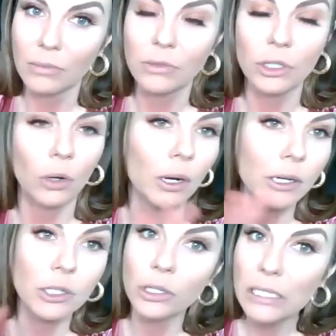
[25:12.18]
Don't wear
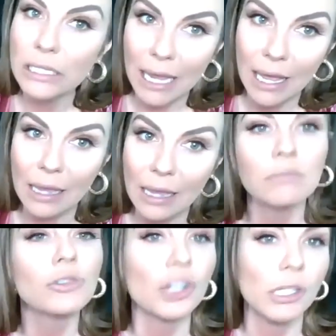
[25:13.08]
it during the day,
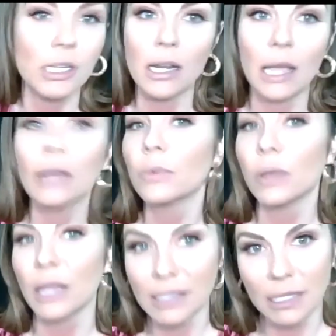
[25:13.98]
just at night when
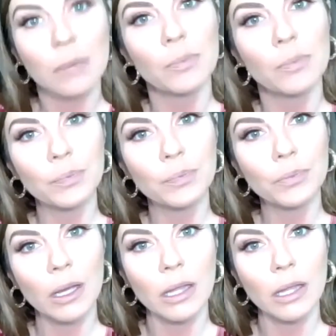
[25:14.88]
they sleep.
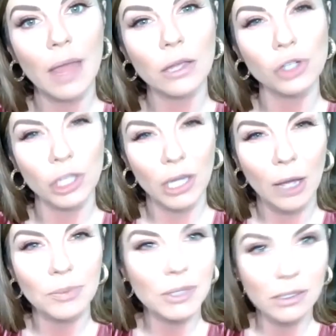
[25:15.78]
And then that usually
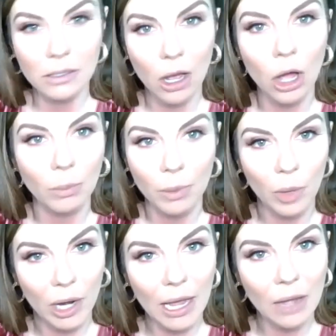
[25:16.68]
helps calm the
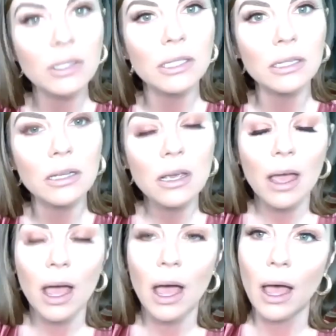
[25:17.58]
breakouts.
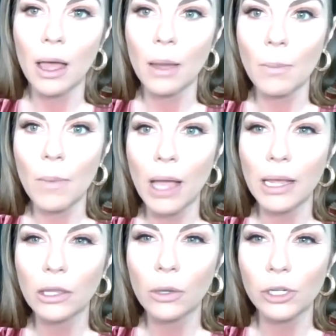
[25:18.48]
I
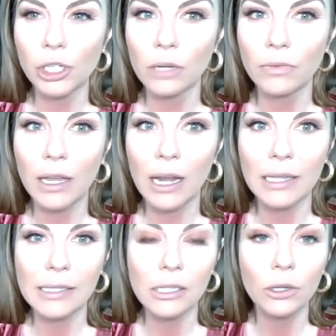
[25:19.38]
get the question of, can I
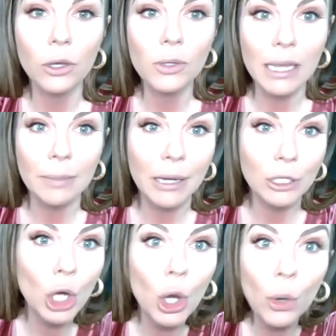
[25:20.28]
still use like my
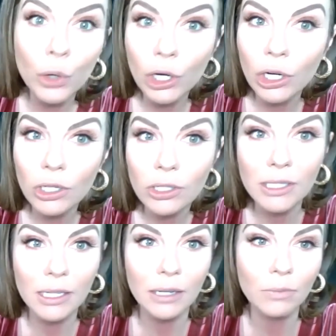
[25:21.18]

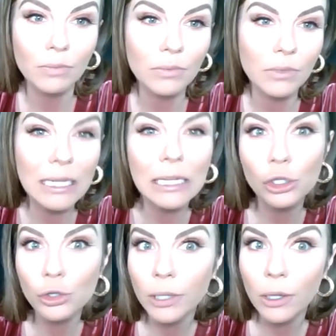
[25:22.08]
toners and tea
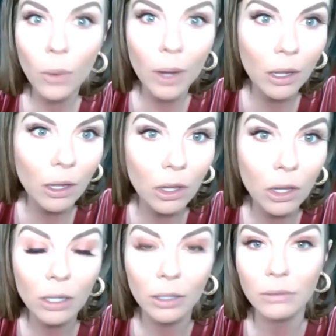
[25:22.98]
tree
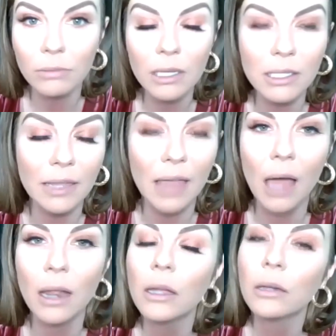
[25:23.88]
oil and things like that?
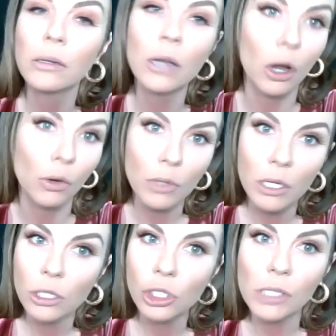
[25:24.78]
No,
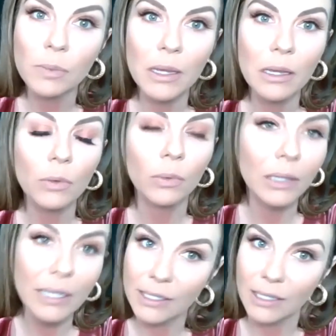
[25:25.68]
just be
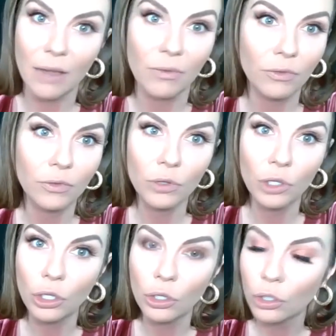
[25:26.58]
really safe.
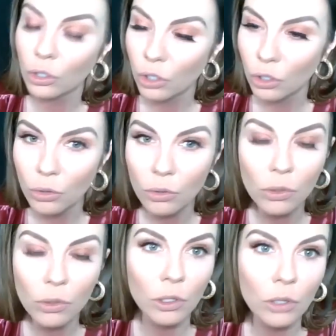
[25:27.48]
You
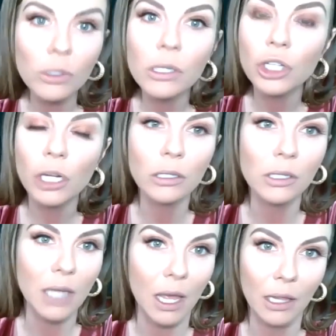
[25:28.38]
use a gentle
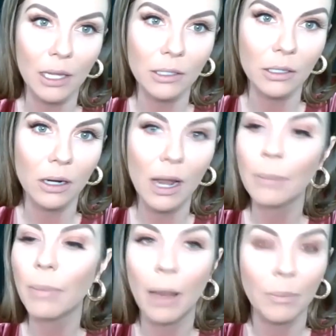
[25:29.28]
skin cleanser
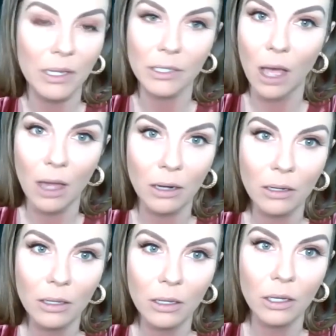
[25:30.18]
and pop this on.
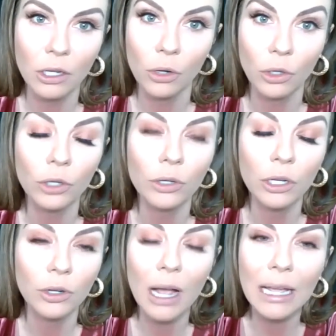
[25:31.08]
You know, you're
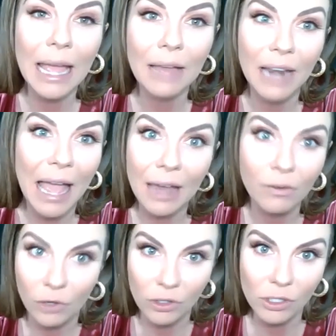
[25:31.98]
not going to have an
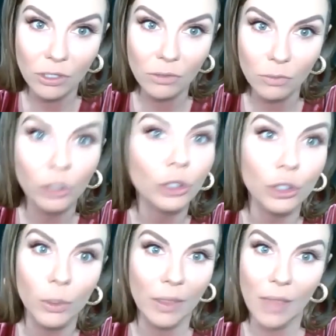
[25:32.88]
adverse when you're
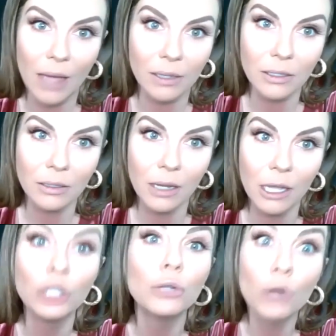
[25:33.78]
doing that,
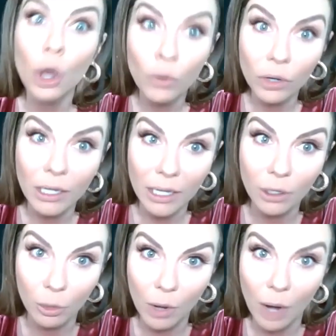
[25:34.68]
and you know they're going to
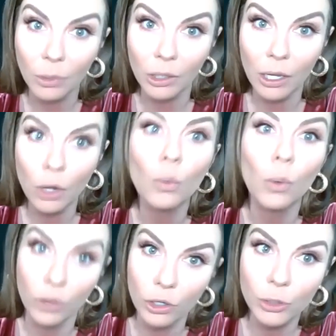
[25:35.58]
heal properly
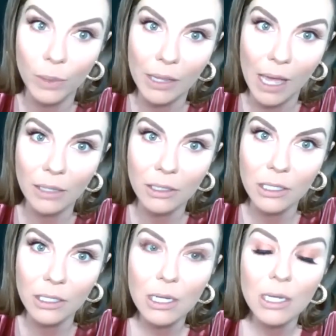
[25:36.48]
when they're doing
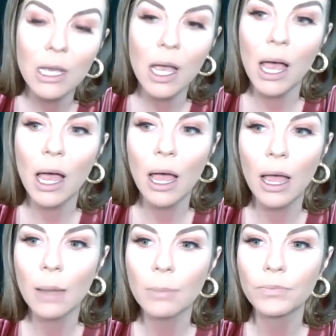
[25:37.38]

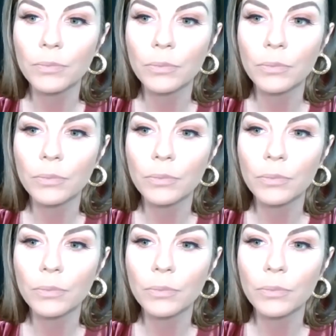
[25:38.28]
that.